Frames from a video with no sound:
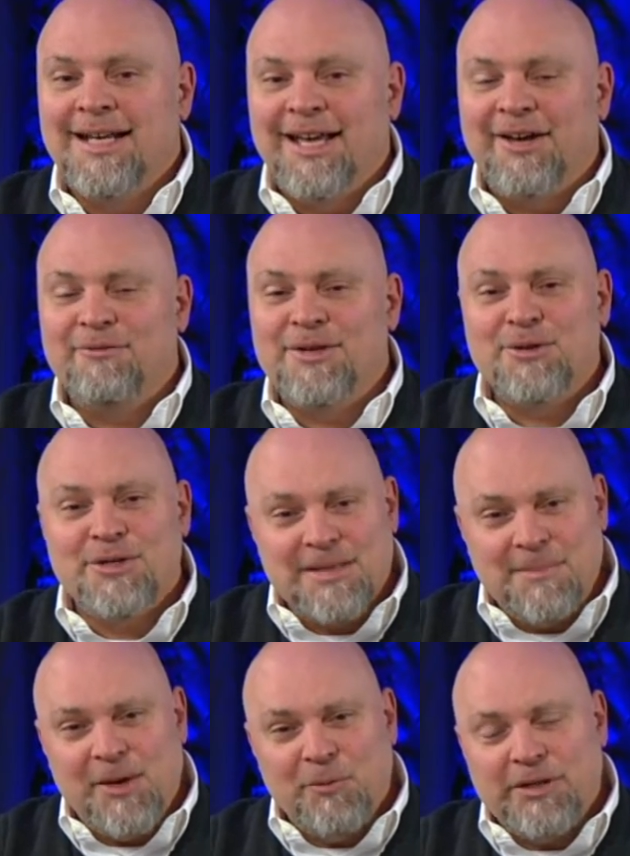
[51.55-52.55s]
Uh, there was
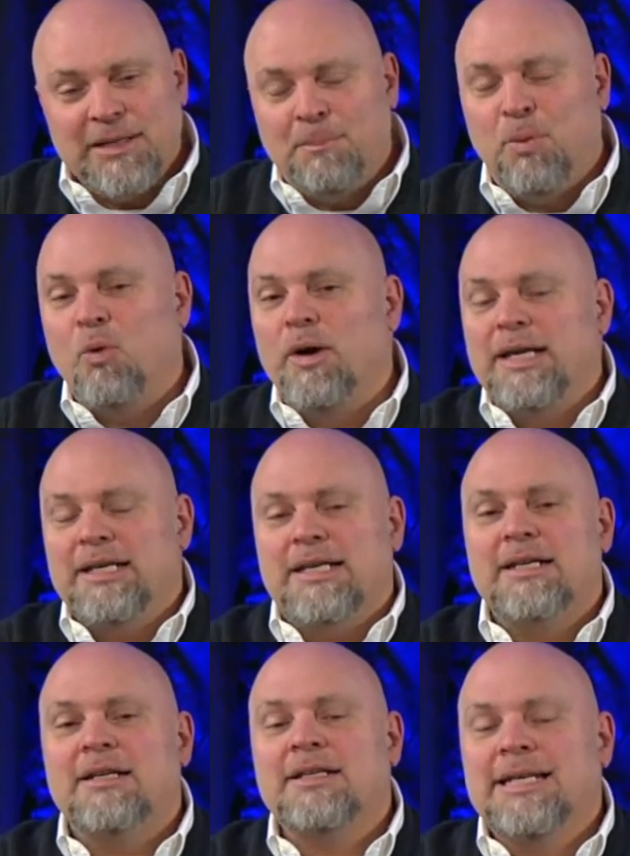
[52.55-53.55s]
something really
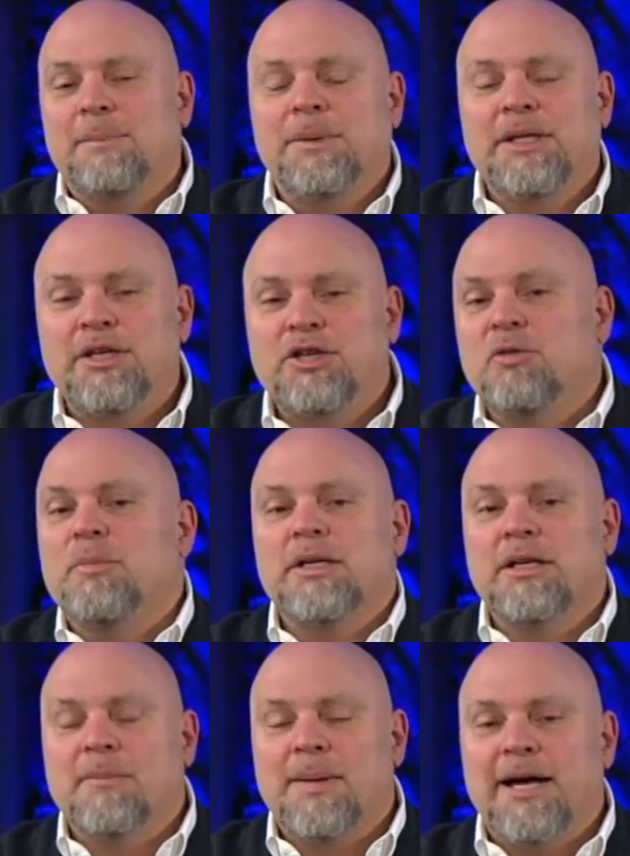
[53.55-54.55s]
poignant and deeply
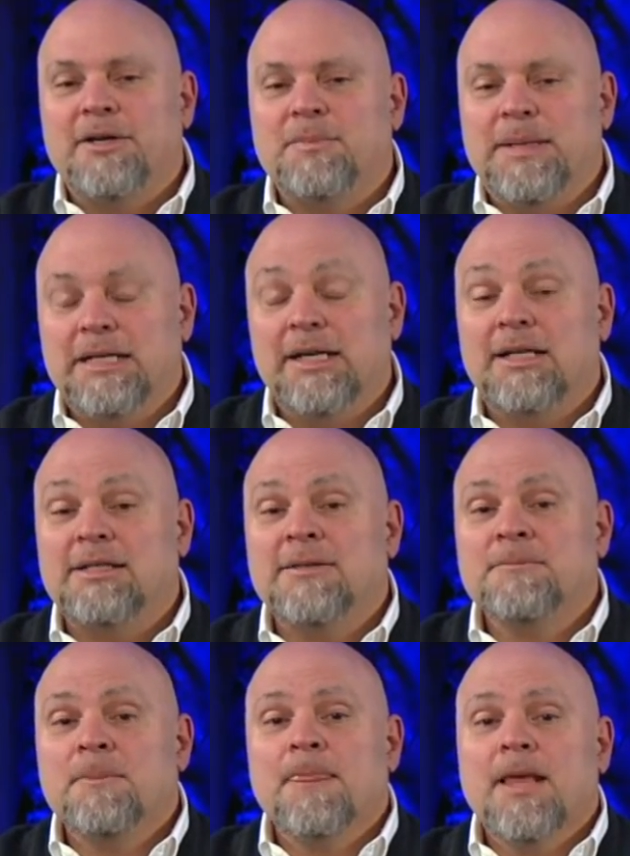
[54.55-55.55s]
human about Peanuts
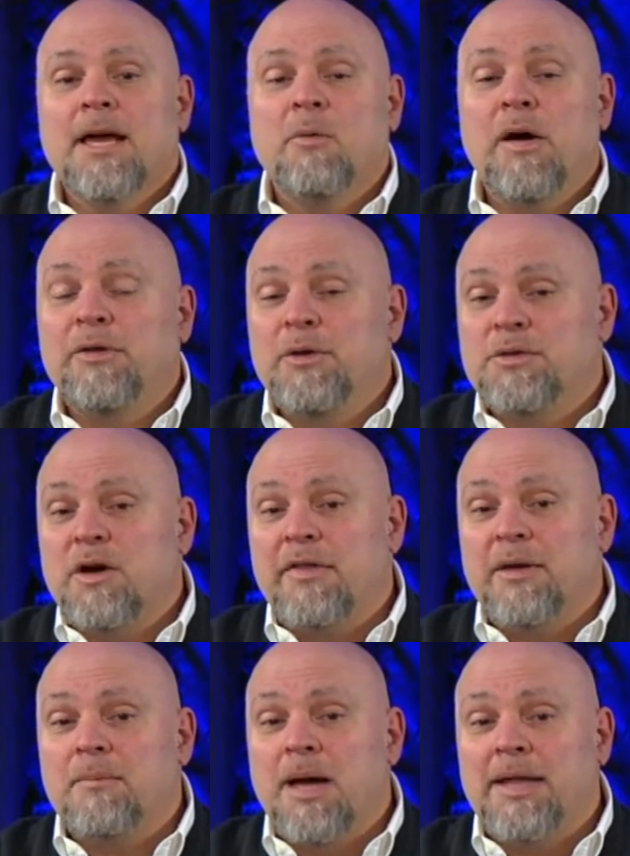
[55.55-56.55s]
uh, whether you saw
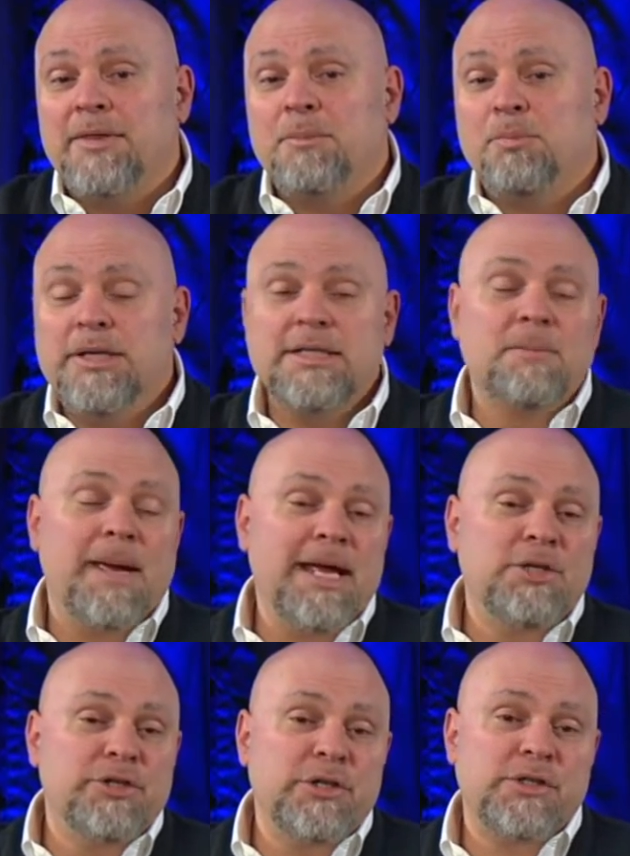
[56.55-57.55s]
them on the printed
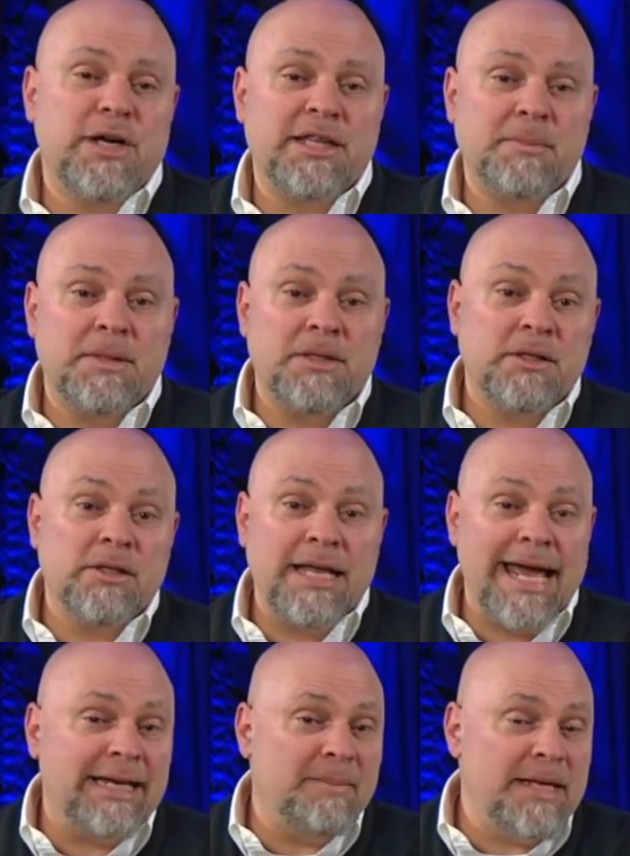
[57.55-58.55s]
page or you saw them in their little
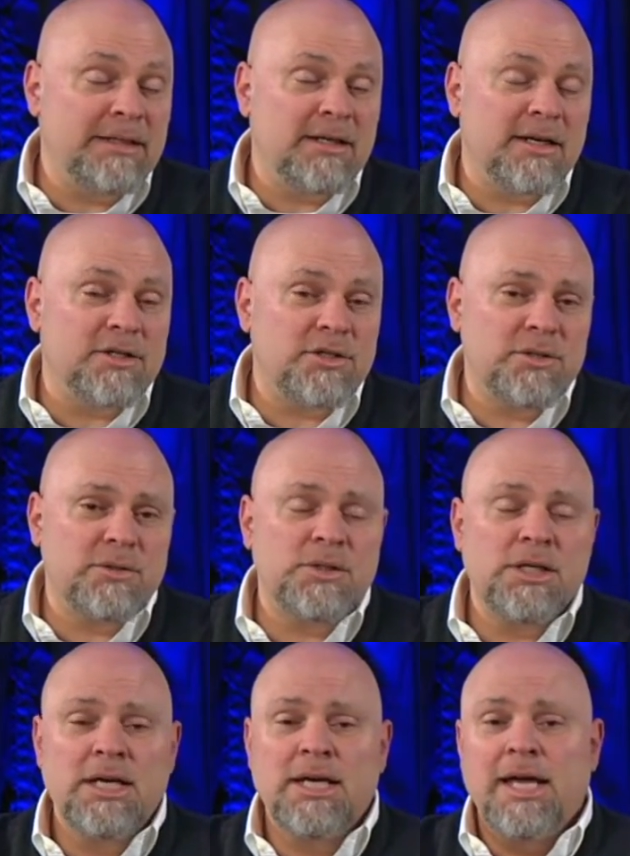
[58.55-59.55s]
animated
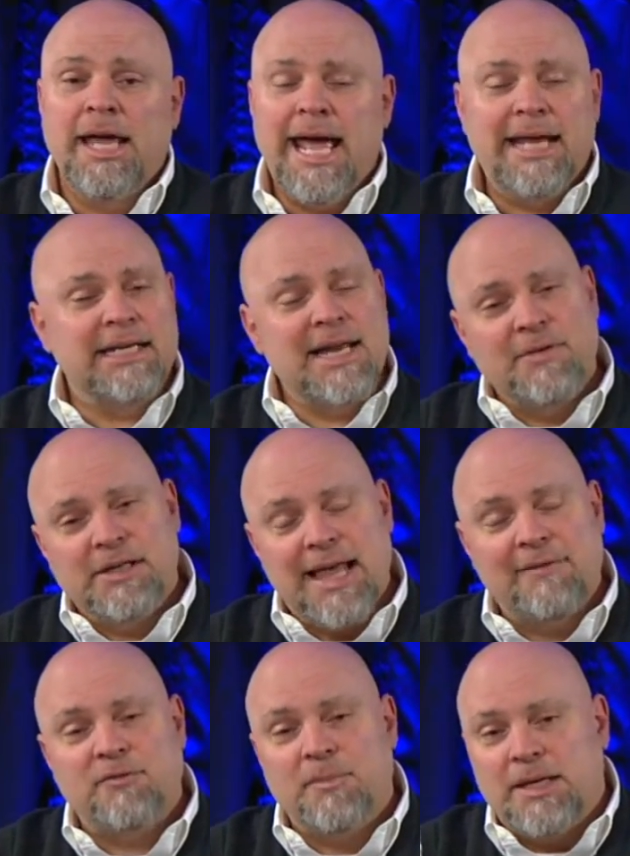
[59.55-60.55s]
cartoons. And it never
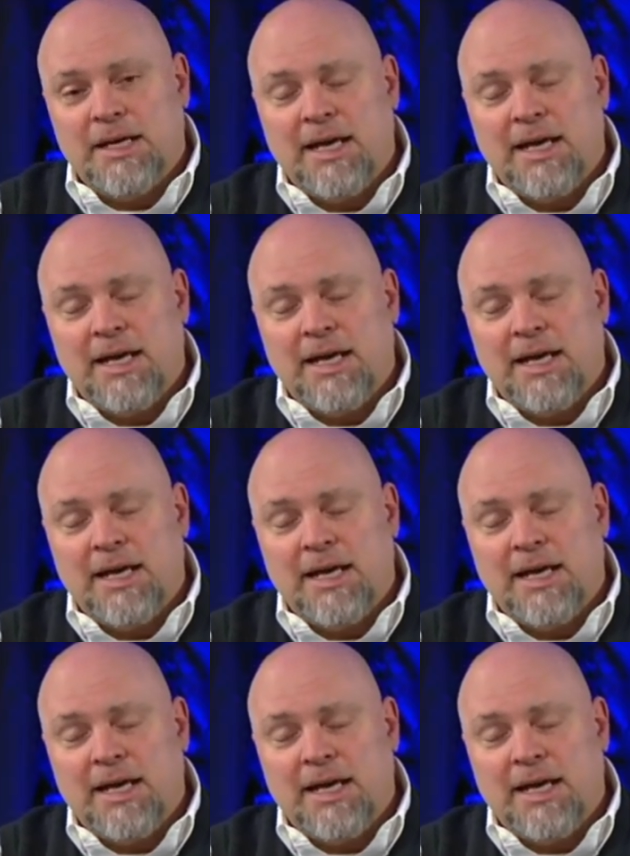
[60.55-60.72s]
left me.